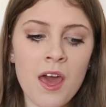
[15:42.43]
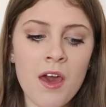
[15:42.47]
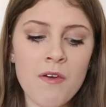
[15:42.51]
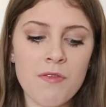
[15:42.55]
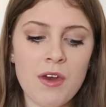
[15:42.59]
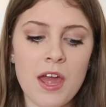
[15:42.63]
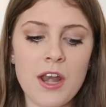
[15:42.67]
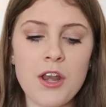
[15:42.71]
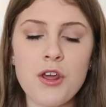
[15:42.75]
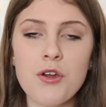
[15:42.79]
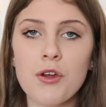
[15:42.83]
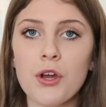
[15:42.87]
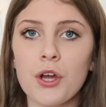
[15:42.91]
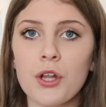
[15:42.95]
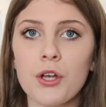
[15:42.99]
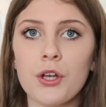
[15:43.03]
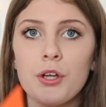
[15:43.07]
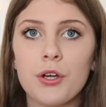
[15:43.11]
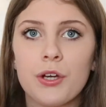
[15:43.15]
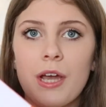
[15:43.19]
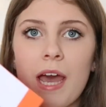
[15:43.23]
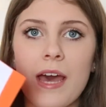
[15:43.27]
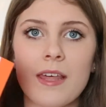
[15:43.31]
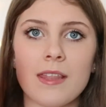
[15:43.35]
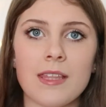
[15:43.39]
then you can
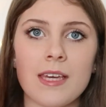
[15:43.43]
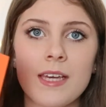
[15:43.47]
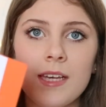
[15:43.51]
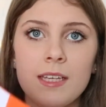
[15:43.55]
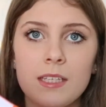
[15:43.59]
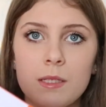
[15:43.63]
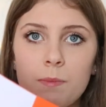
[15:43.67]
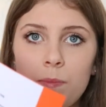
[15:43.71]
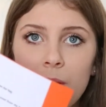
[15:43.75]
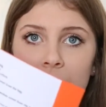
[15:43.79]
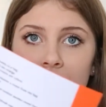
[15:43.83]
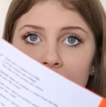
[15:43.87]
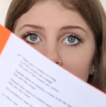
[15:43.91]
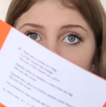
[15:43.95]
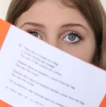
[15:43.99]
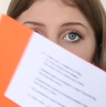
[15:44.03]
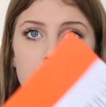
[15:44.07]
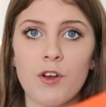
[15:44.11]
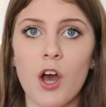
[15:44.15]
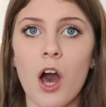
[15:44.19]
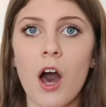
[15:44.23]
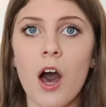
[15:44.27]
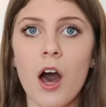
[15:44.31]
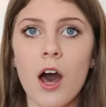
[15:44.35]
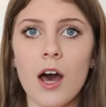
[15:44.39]
look at these pieces of
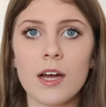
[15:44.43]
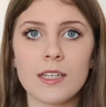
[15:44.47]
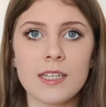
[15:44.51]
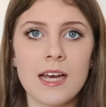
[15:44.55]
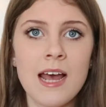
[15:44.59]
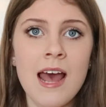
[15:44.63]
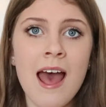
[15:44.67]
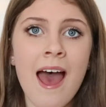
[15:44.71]
card